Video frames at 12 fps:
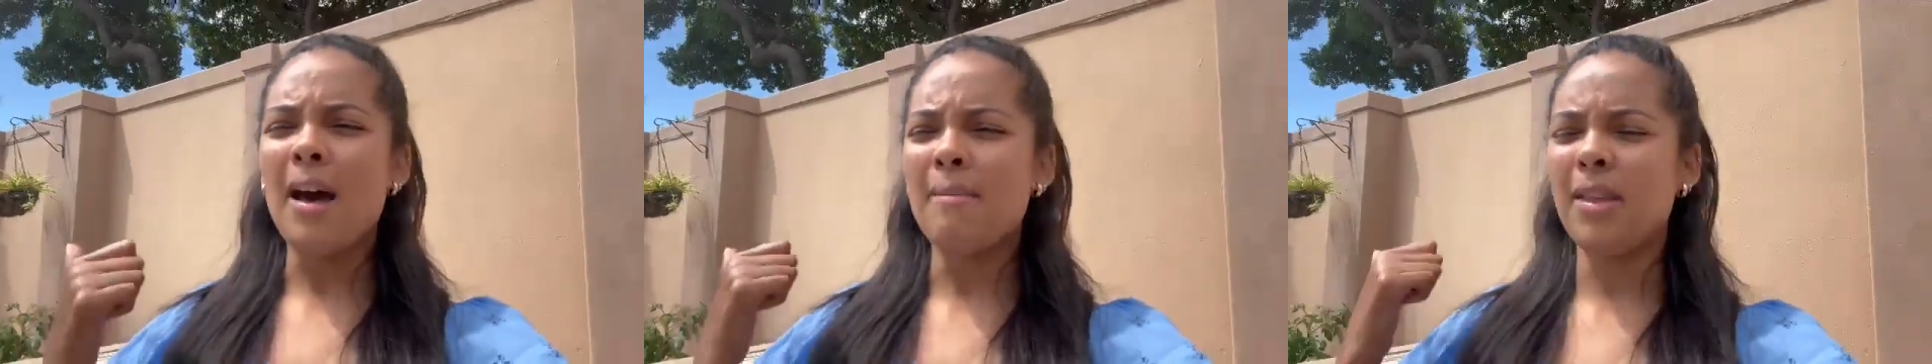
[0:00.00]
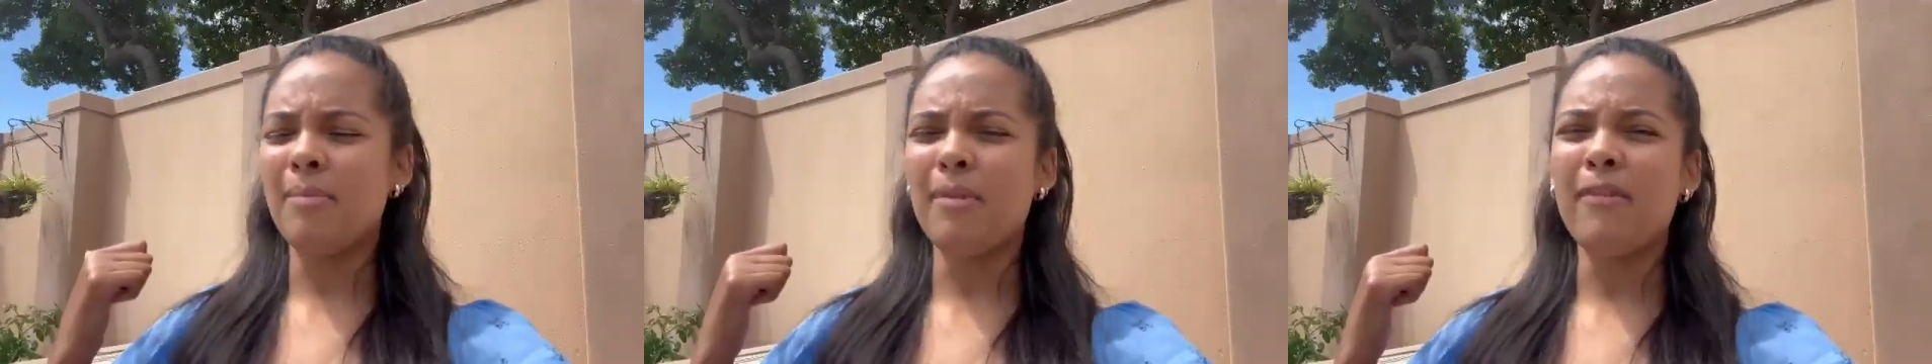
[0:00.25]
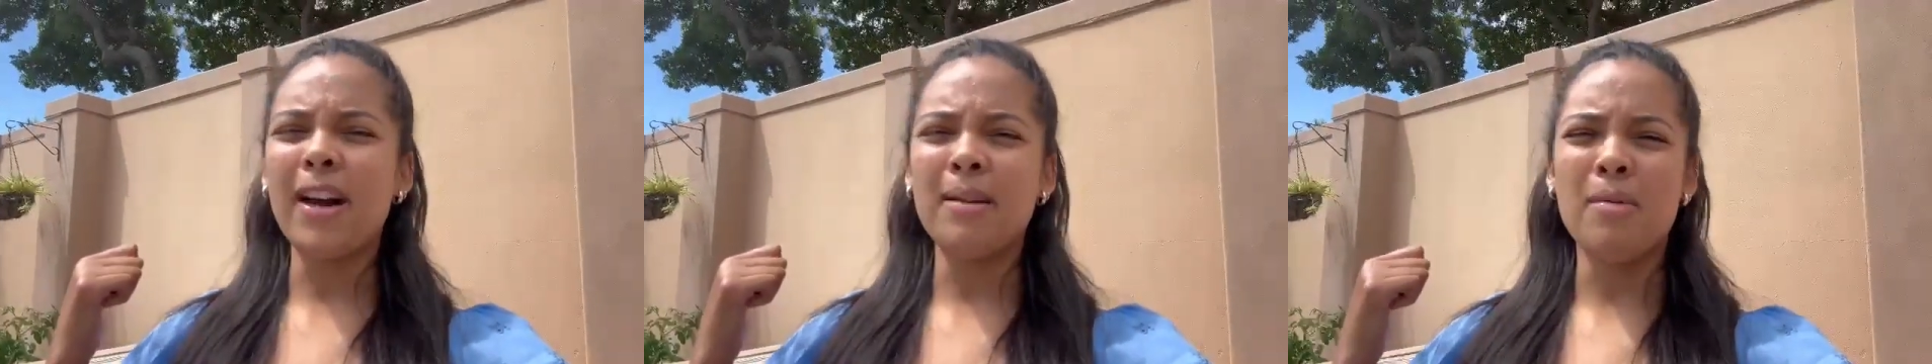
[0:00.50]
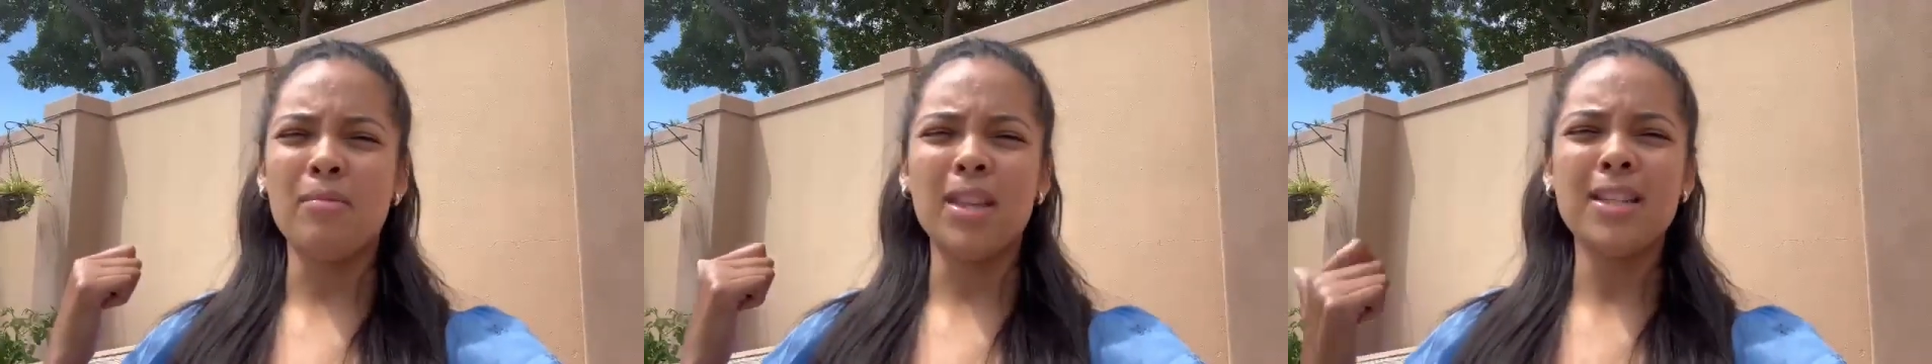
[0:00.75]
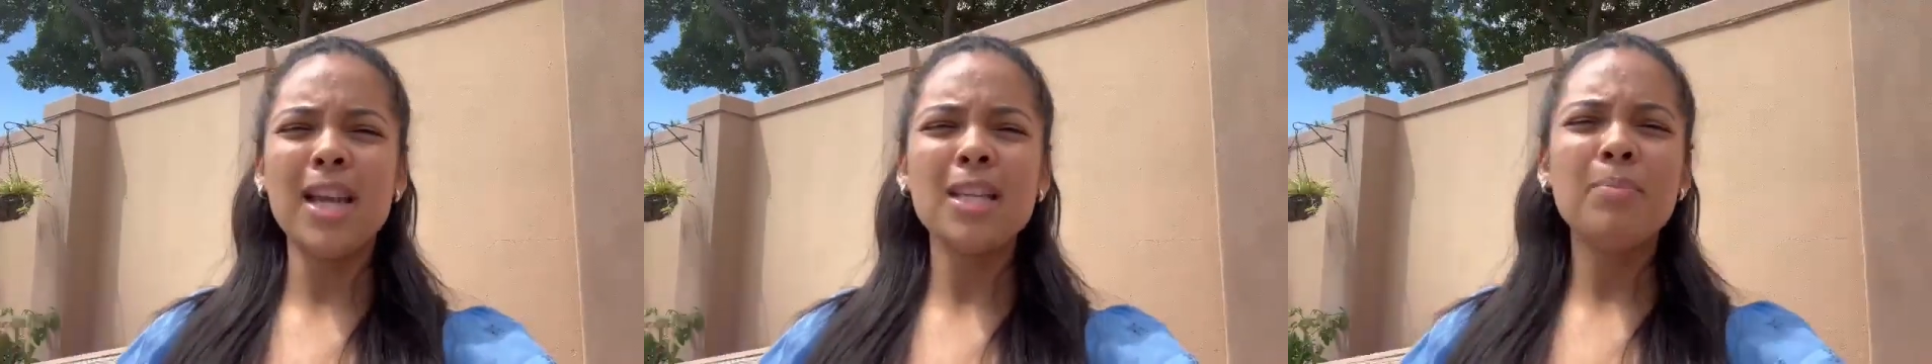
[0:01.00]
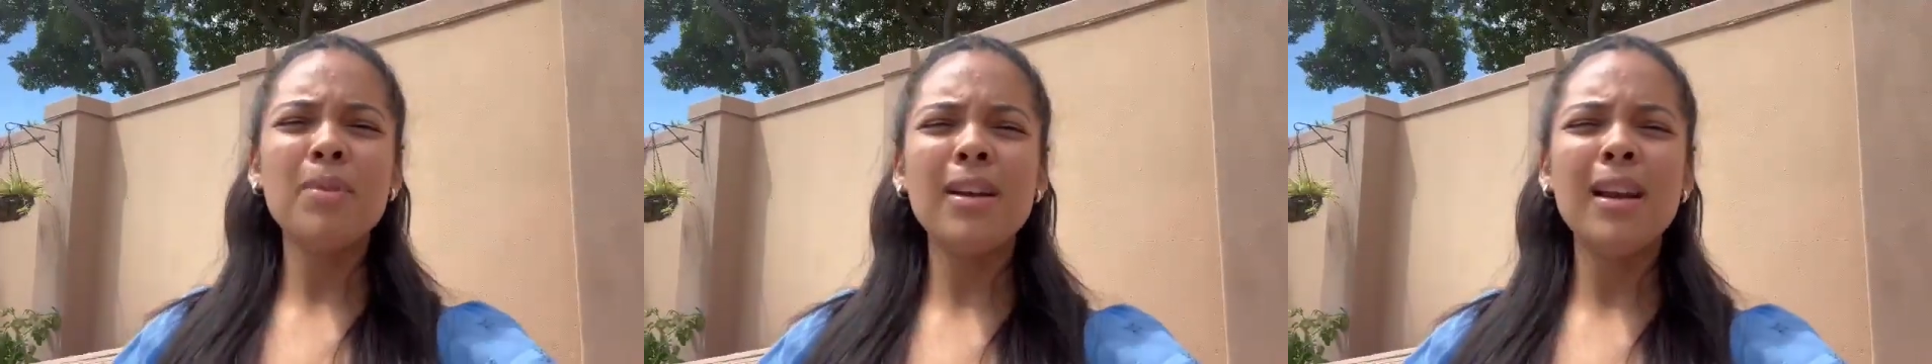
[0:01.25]
they provided me with a
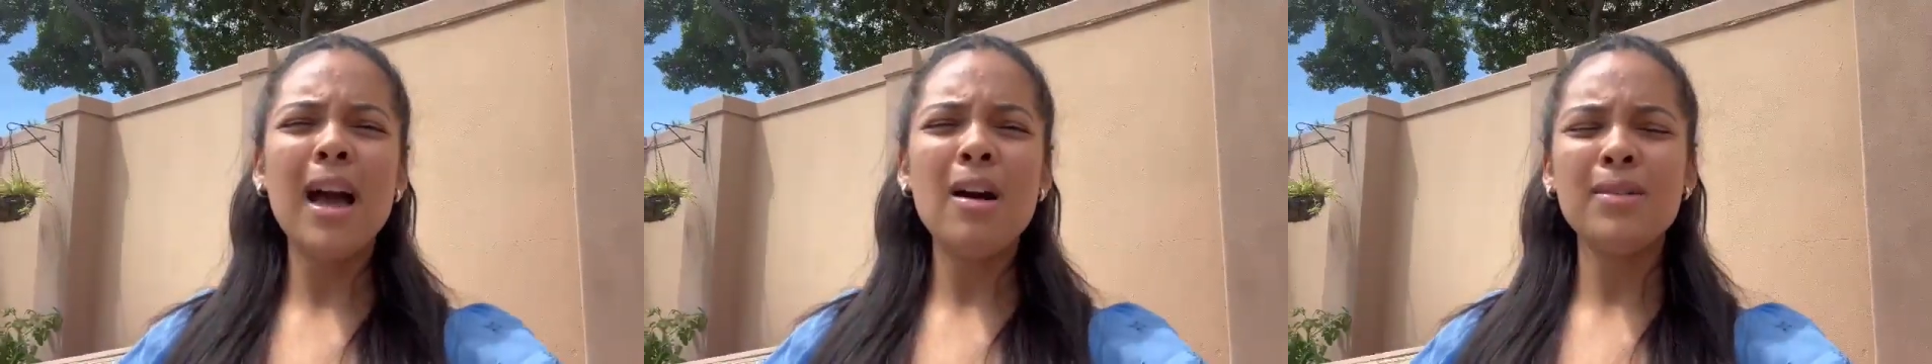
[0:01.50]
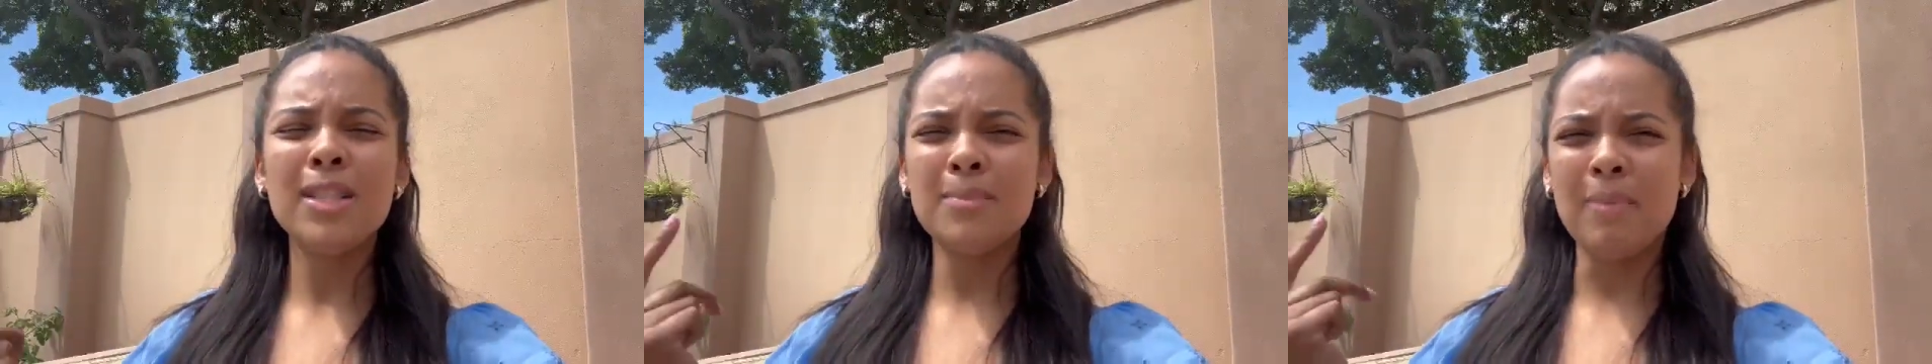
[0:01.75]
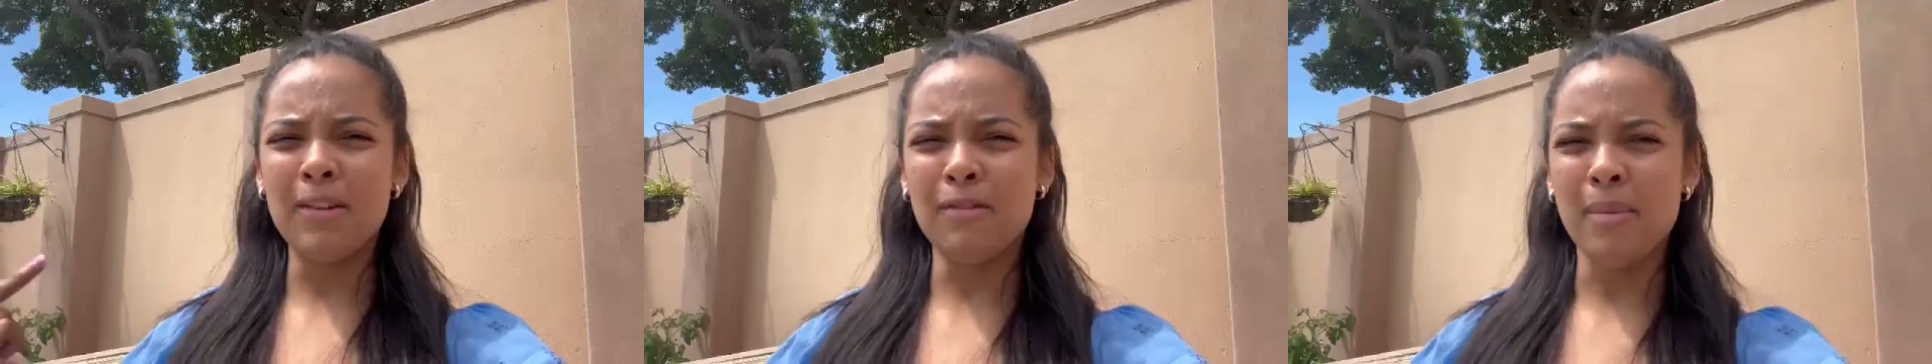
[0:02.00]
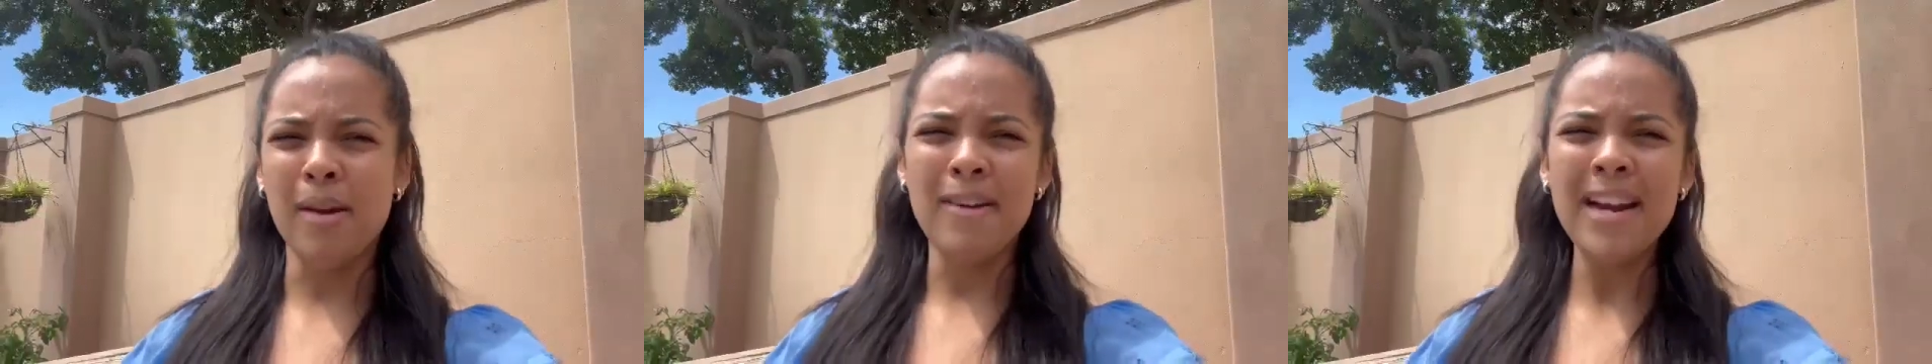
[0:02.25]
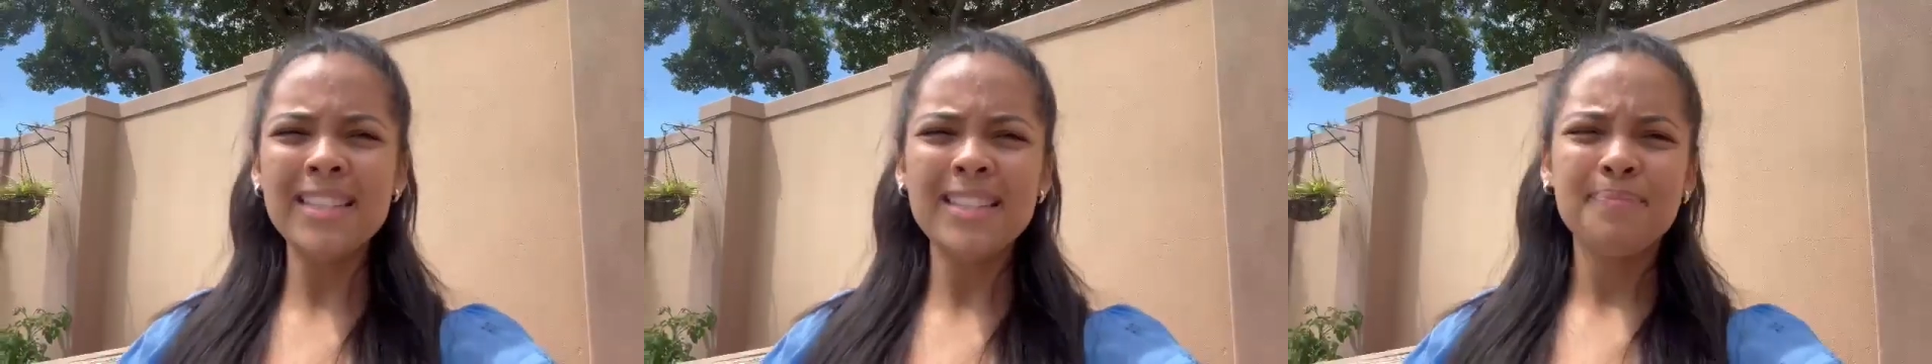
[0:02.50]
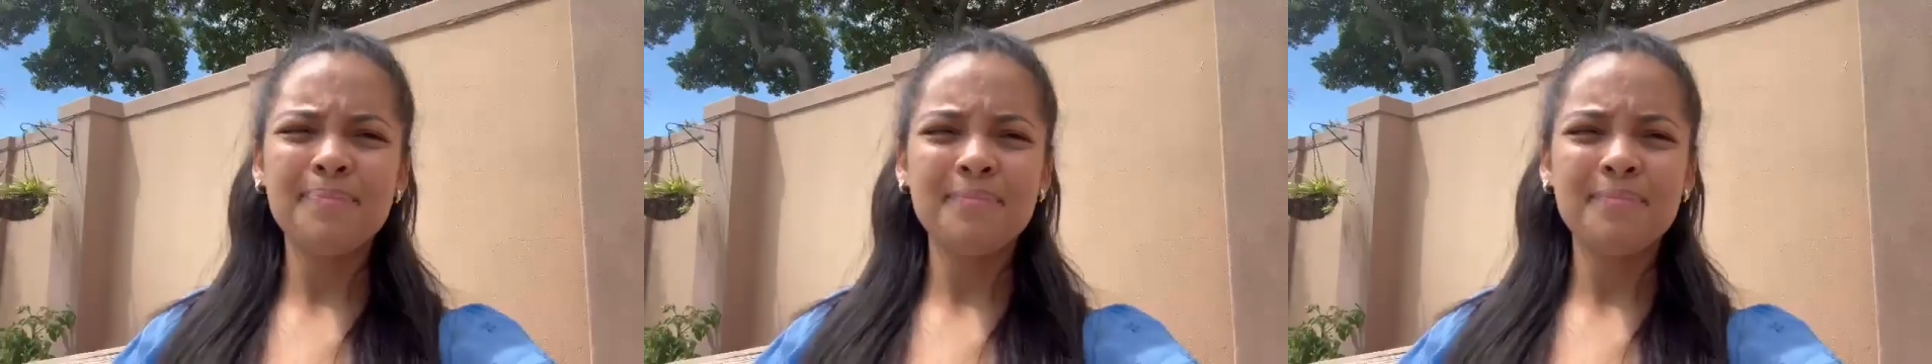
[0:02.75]
textbook allowance, paid for my rent,